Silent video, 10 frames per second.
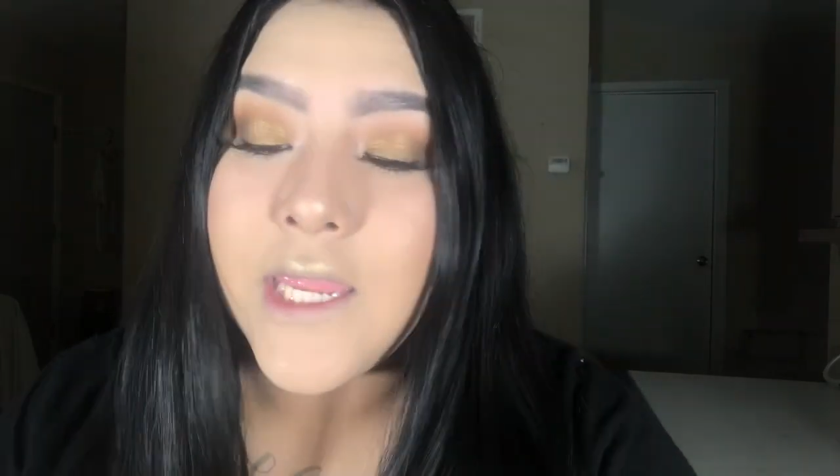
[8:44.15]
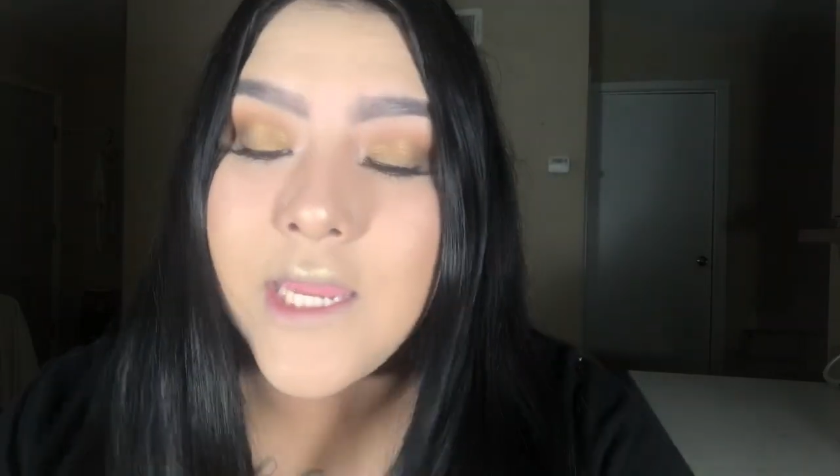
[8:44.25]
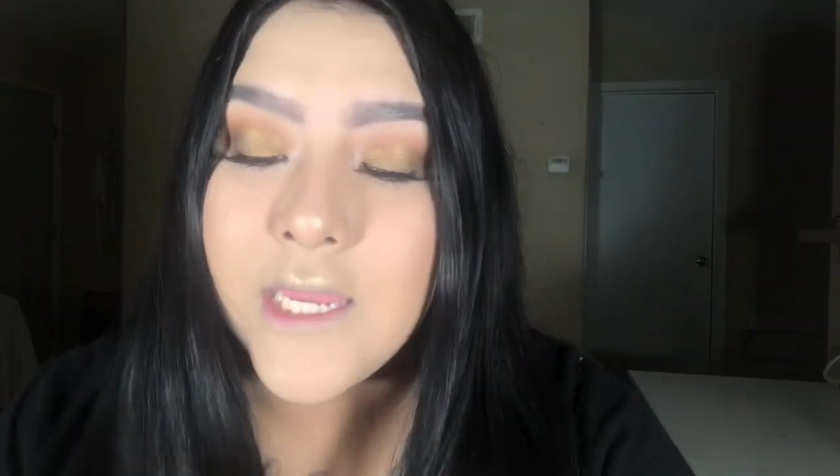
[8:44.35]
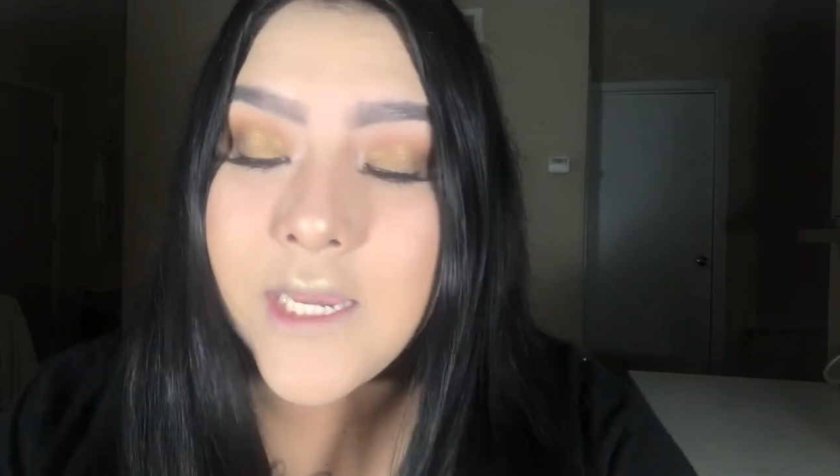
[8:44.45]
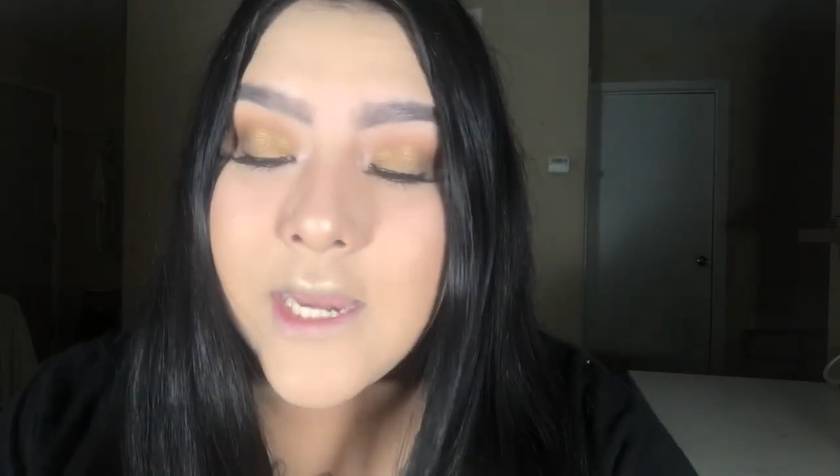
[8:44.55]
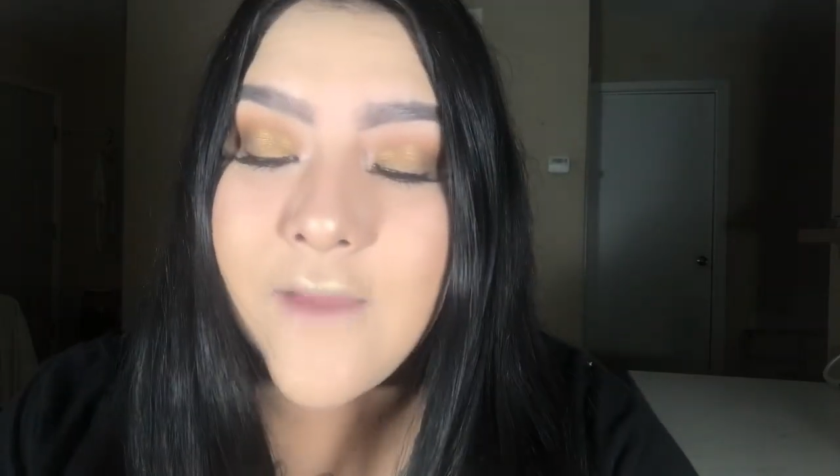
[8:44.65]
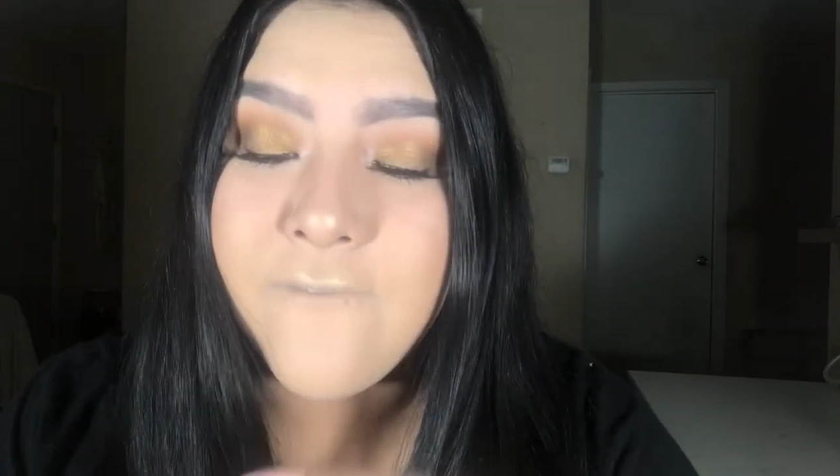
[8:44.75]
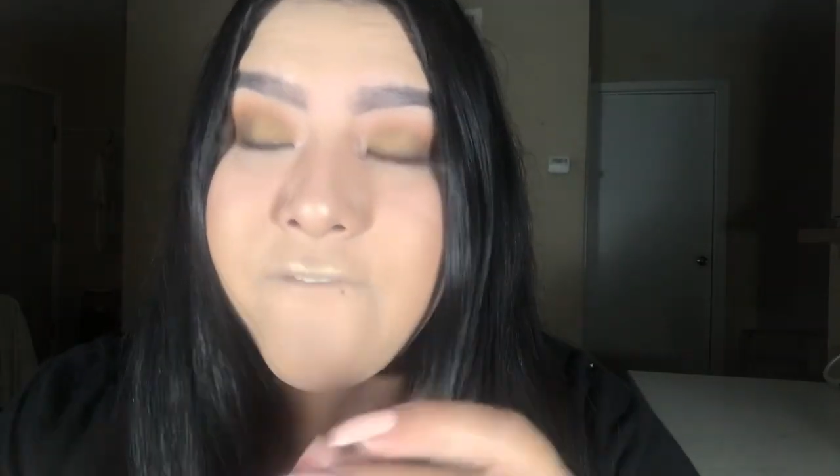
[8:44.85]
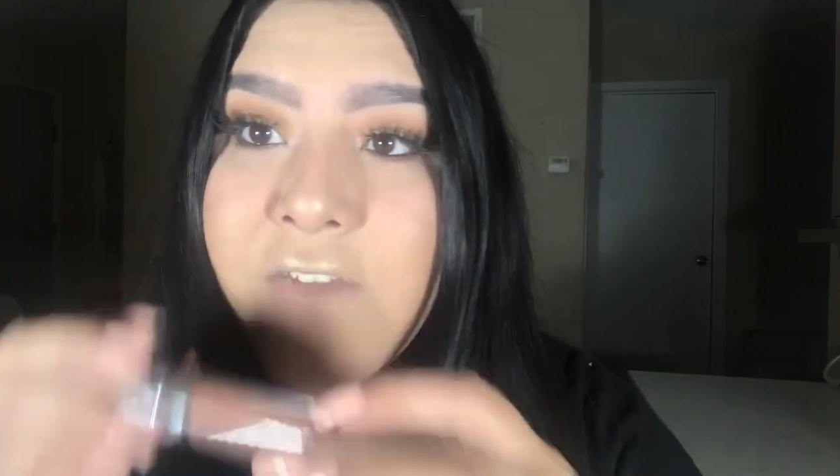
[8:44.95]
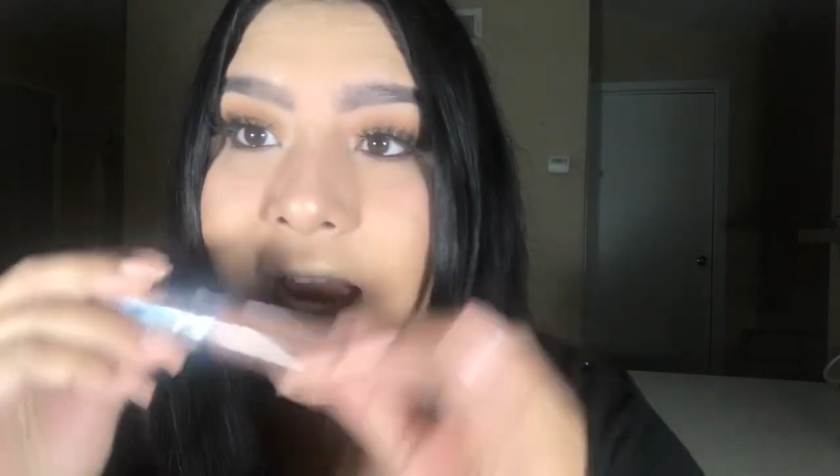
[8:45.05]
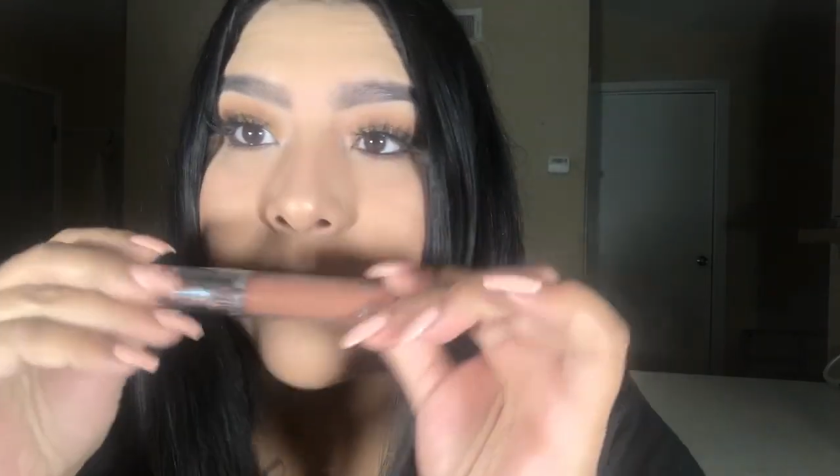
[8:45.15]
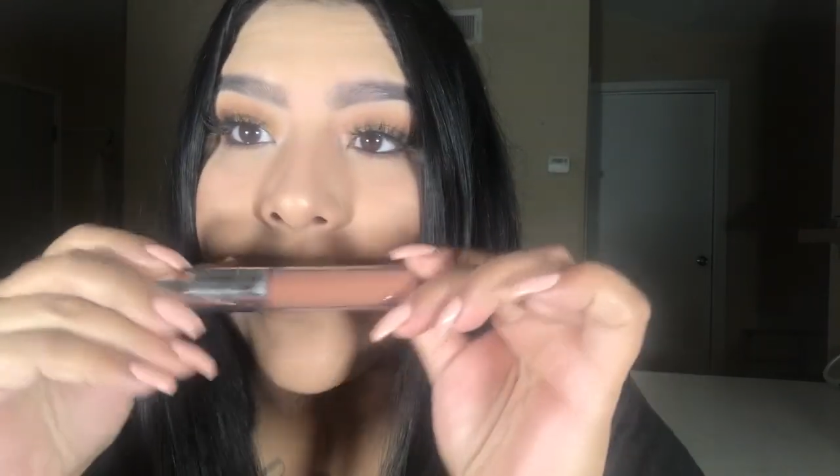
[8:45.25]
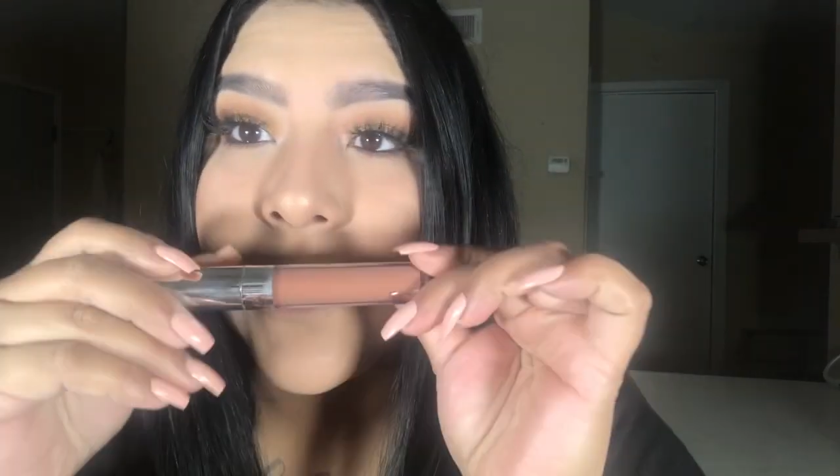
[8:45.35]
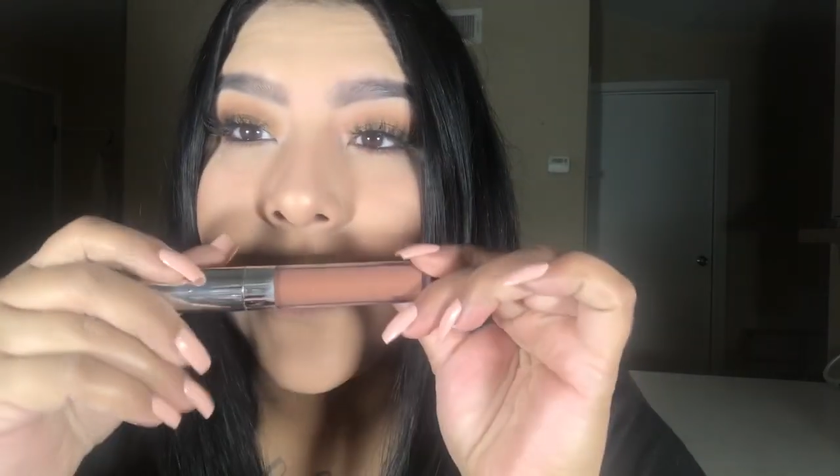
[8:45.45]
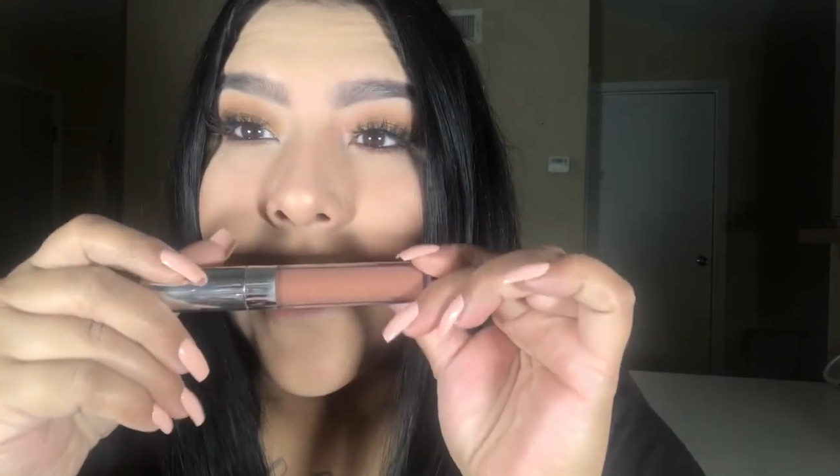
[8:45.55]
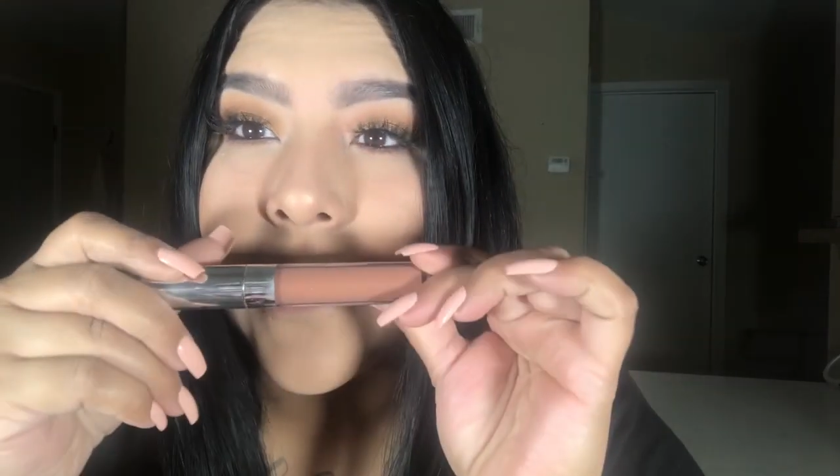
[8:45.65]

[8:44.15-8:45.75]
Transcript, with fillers: and vibin